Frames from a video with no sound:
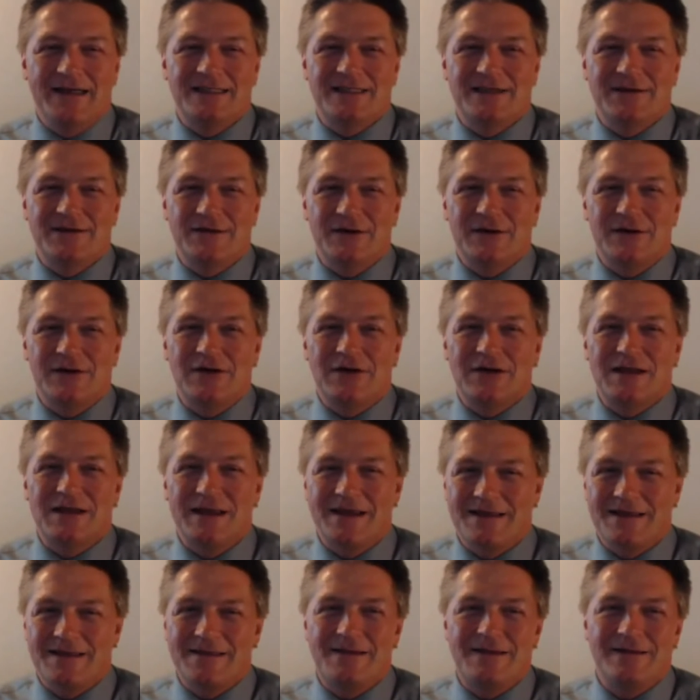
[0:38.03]
So they're
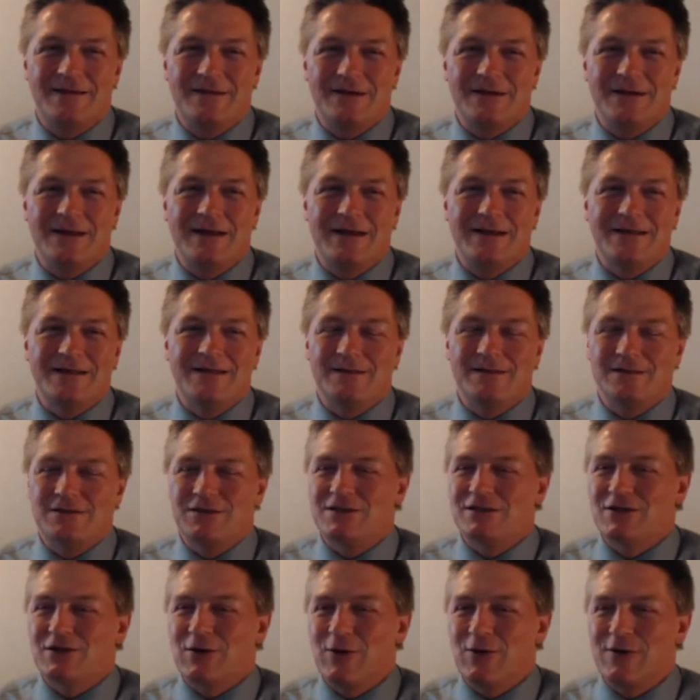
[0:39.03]
looking at
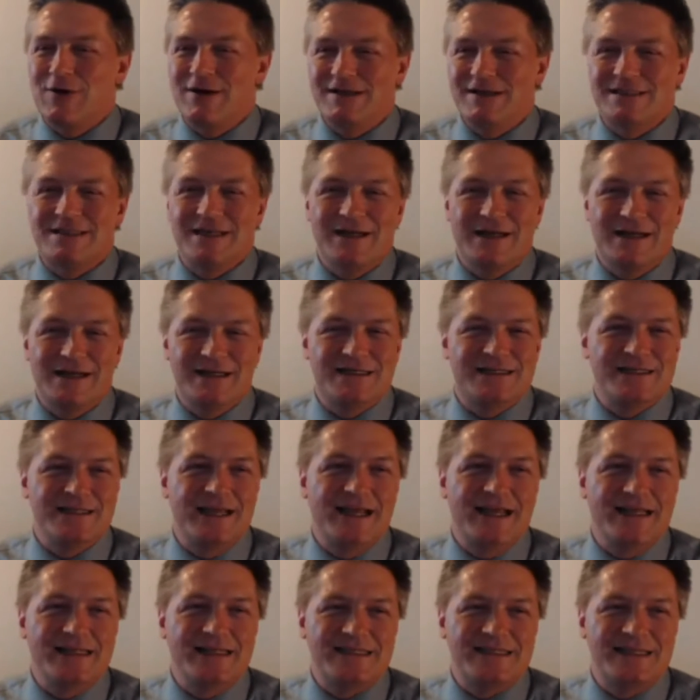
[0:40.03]
torrent
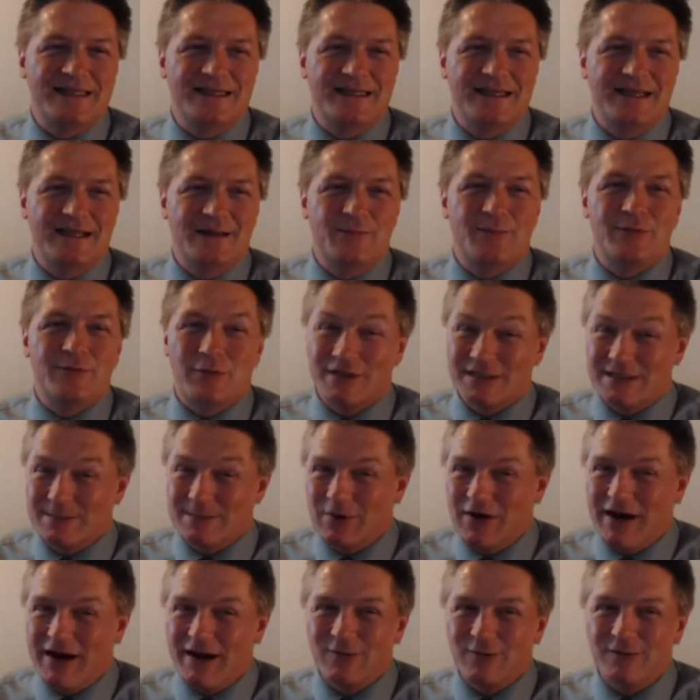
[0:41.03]
sites, and Prison
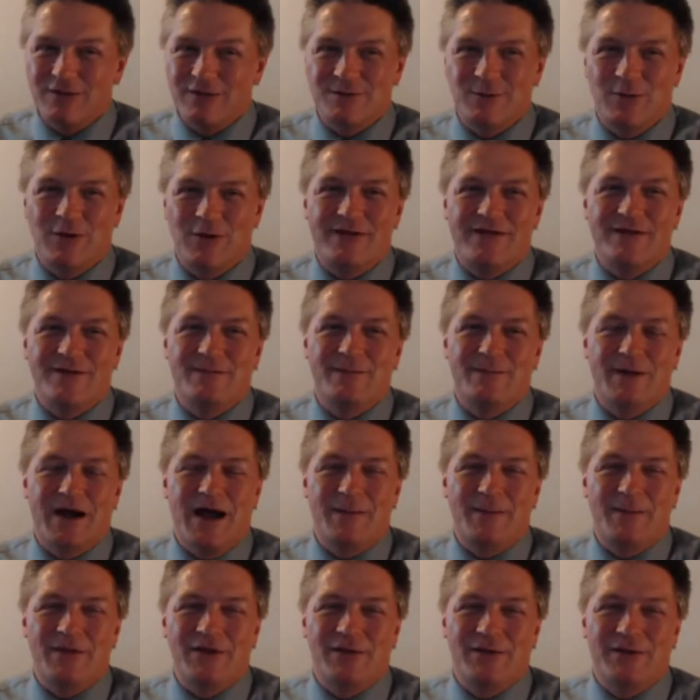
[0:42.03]
Break was one of the
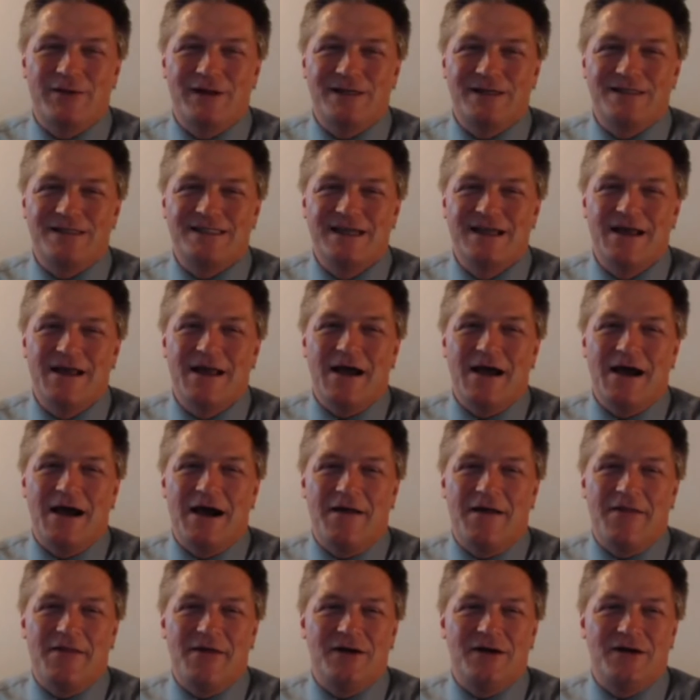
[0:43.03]
popular ones
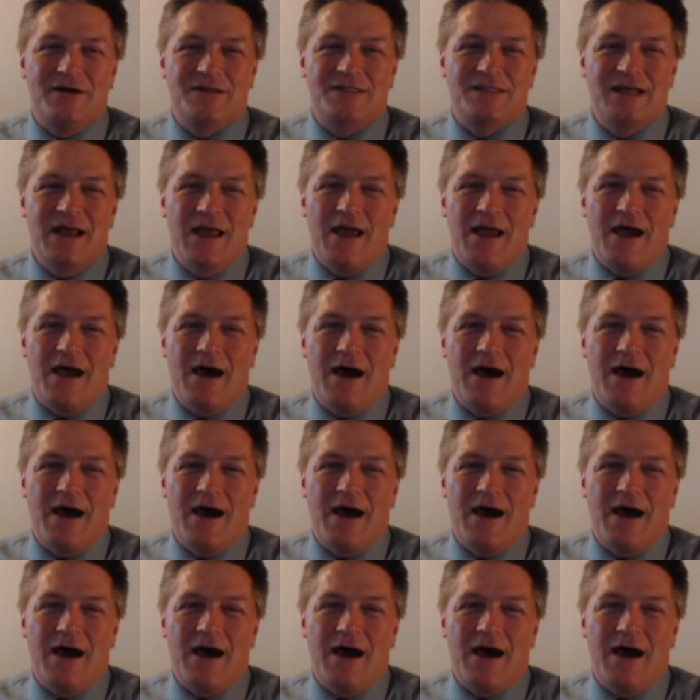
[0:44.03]
on those.